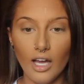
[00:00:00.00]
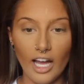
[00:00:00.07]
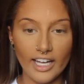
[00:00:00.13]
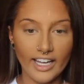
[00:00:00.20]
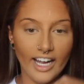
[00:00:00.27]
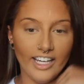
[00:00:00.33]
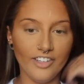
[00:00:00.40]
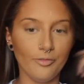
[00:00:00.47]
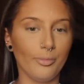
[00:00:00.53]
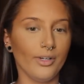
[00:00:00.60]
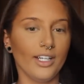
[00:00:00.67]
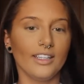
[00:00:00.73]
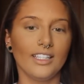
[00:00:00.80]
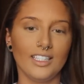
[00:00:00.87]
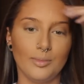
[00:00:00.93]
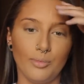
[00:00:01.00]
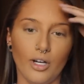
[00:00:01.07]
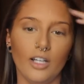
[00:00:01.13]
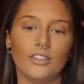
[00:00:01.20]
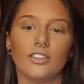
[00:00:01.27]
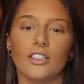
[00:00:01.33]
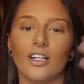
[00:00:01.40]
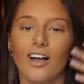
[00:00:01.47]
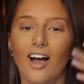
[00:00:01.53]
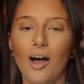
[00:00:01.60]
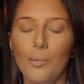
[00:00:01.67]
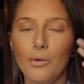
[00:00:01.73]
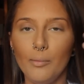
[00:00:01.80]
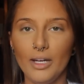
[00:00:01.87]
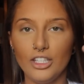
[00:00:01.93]
I kind of bring this bronzer
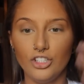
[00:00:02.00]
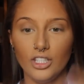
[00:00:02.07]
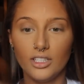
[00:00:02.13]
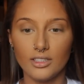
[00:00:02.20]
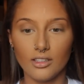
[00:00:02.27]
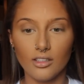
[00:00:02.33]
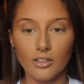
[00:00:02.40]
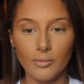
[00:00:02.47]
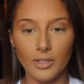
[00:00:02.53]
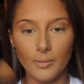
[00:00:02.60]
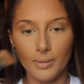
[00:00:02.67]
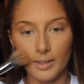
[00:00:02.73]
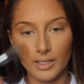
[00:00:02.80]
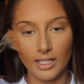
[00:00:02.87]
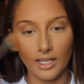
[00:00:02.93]
up on my cheeks a little bit